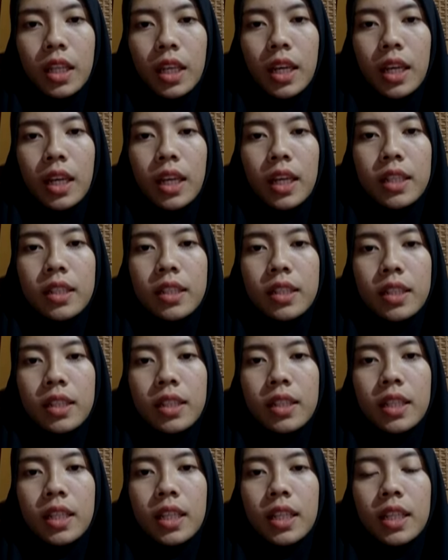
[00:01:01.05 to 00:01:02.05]
that the
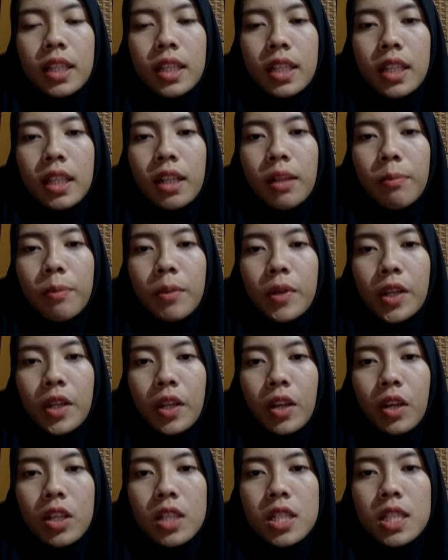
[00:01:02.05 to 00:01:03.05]
critical
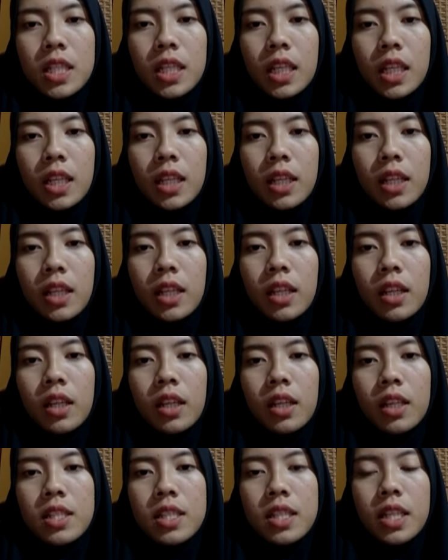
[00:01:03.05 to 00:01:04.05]
periods in
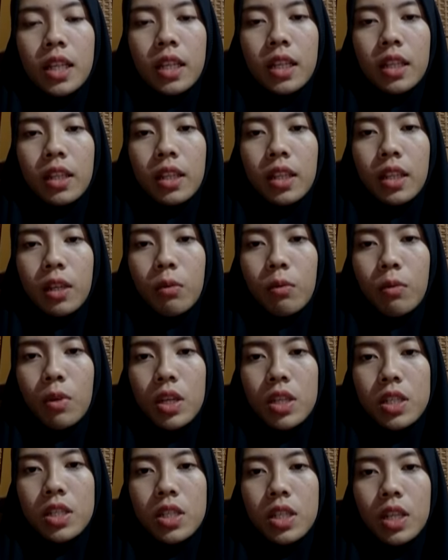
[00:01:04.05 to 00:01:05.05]
second
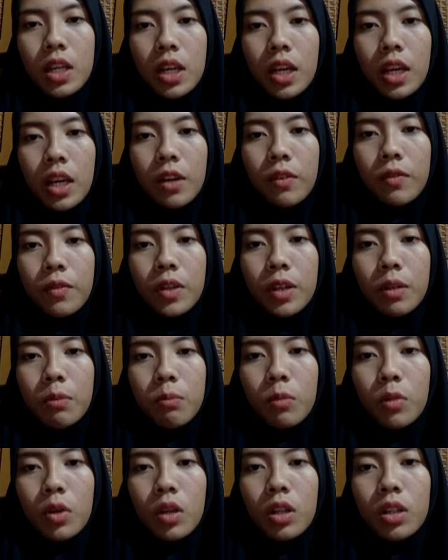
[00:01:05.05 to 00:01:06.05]
language have a
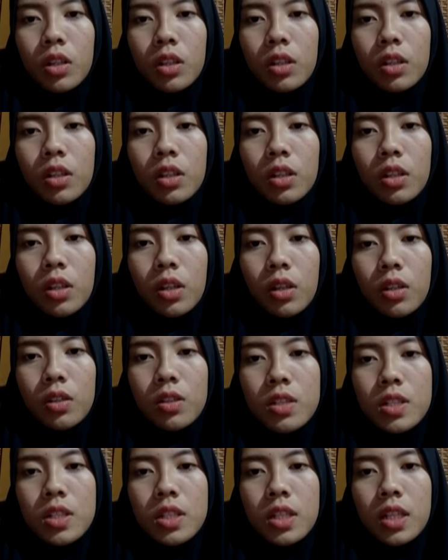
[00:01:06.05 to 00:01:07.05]
more
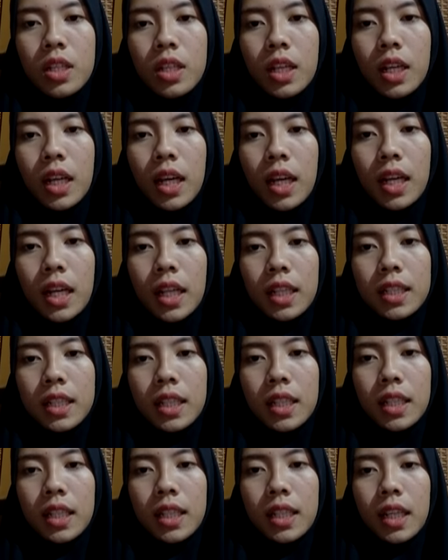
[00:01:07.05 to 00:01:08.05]
pronounced
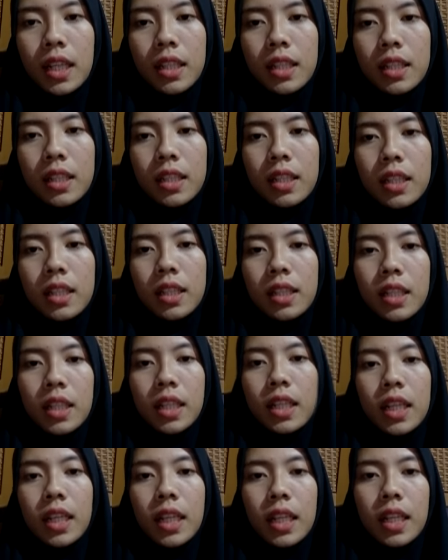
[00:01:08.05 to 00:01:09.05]
character than the
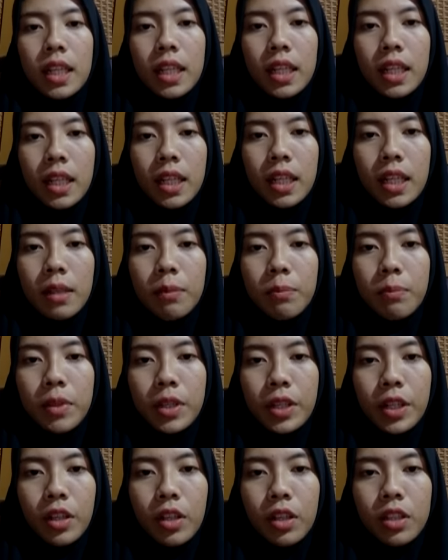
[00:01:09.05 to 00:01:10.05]
critical
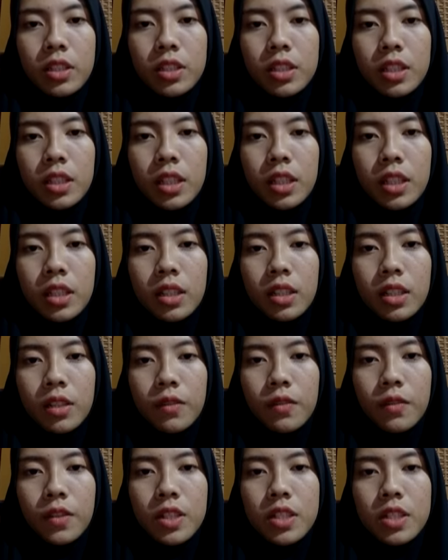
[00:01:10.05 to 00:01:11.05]
periods in the
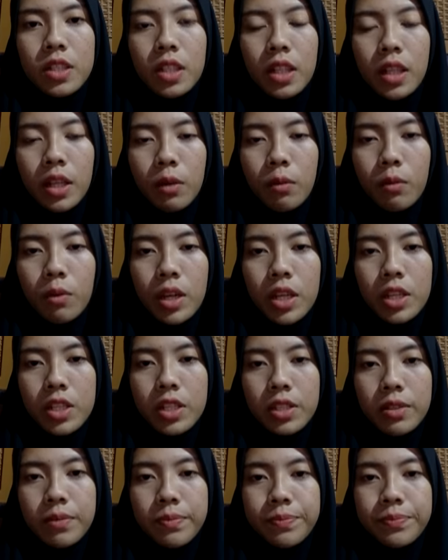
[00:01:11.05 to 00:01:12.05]
first
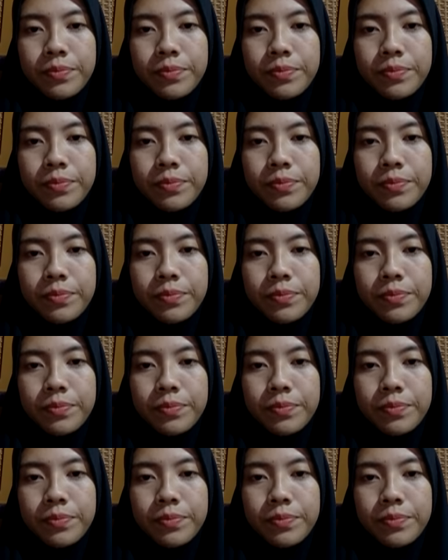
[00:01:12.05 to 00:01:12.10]
language,